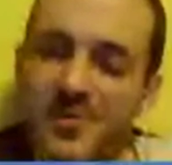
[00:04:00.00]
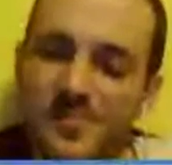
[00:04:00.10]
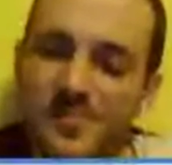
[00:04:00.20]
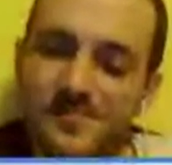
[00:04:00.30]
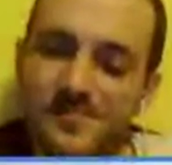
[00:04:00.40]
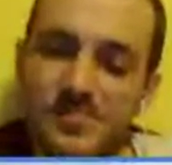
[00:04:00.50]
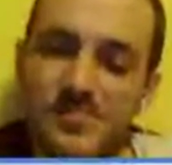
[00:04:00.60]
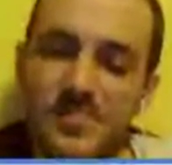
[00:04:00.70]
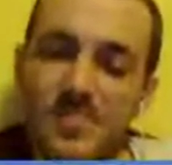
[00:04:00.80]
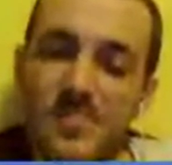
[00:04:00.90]
do?
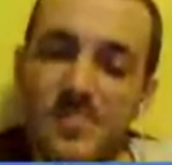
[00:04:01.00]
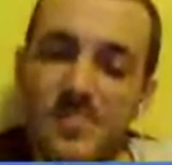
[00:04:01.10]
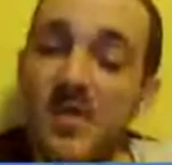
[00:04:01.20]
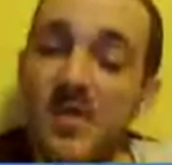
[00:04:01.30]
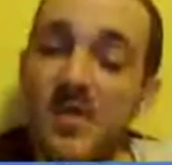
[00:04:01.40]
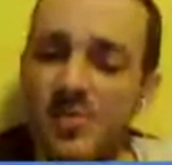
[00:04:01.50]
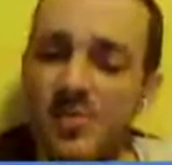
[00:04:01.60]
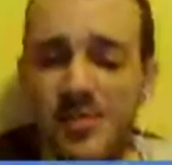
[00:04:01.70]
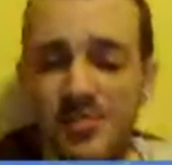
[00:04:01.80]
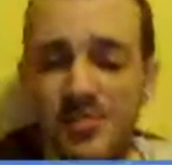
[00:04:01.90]

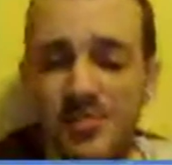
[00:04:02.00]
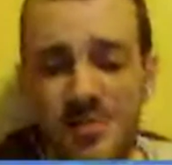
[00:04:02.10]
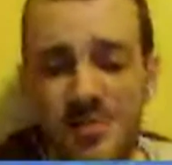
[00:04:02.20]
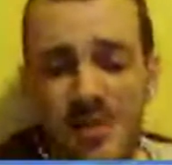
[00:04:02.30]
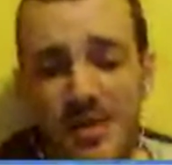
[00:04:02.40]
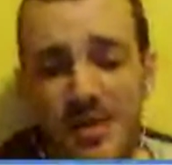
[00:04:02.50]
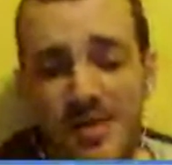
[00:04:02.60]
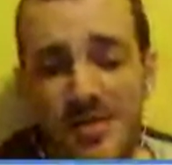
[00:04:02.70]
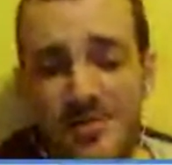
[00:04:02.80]
Storyteller's not running this.